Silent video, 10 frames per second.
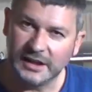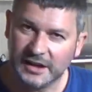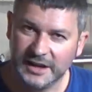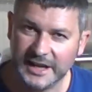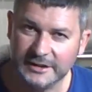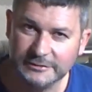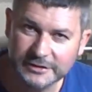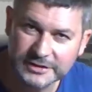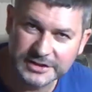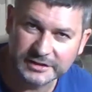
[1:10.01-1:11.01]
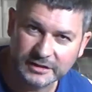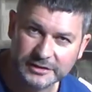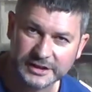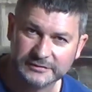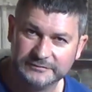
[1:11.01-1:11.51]
I have this little
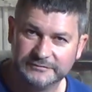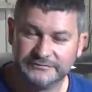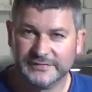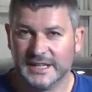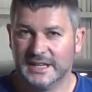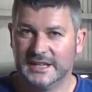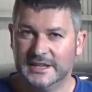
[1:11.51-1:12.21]
thing.